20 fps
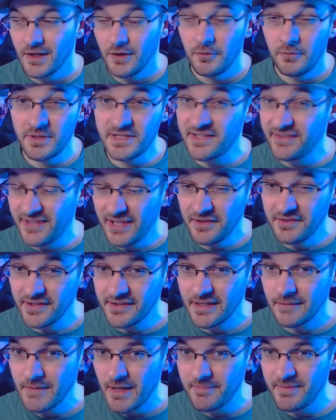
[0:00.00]
Which just sounds
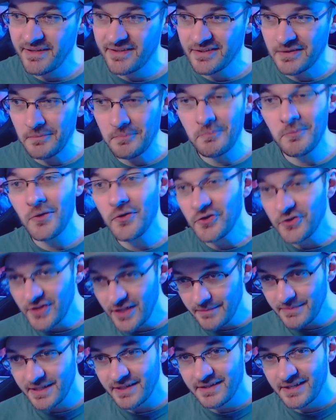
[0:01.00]
like there might be some more
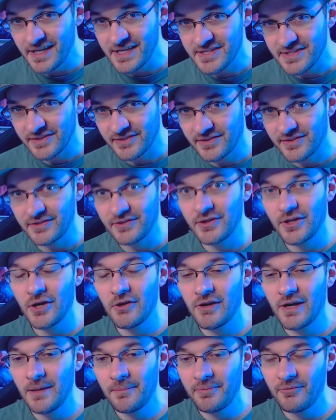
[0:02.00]
limitations to
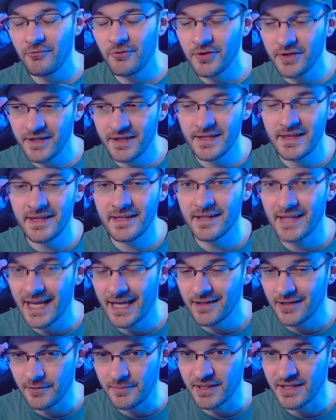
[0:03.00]
co-op. We'll get into
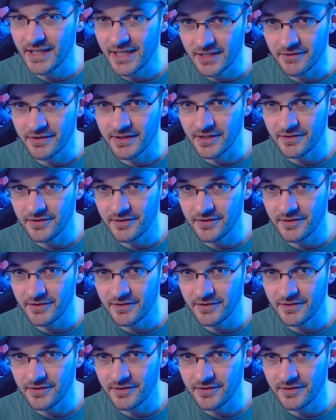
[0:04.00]
that a little bit later in this